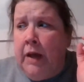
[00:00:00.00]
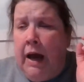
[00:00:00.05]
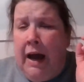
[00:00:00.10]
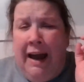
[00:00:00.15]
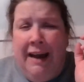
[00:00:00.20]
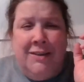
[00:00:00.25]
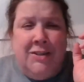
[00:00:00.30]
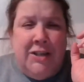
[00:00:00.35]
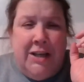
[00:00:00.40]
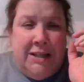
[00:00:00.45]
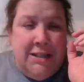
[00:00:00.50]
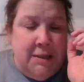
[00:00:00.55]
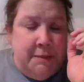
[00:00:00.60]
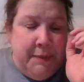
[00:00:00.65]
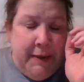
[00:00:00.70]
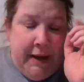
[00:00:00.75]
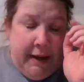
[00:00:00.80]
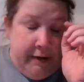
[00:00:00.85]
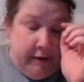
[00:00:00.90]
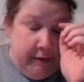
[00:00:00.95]
I changed the
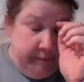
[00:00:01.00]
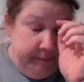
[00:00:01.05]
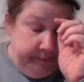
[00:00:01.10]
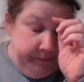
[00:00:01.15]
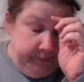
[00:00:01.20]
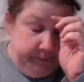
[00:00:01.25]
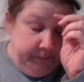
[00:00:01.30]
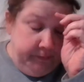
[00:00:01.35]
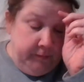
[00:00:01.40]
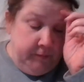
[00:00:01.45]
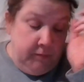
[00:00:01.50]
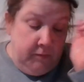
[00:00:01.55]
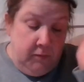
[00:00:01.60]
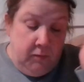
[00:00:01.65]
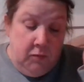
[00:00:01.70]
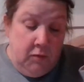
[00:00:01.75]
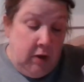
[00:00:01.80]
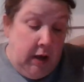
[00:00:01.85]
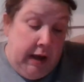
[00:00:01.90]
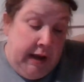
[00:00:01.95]
pattern.
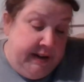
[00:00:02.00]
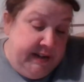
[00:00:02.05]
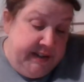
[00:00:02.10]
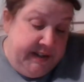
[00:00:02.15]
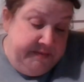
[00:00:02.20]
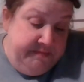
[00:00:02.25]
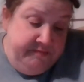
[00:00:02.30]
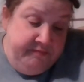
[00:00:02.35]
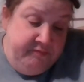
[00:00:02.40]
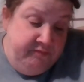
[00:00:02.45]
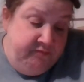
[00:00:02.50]
I did.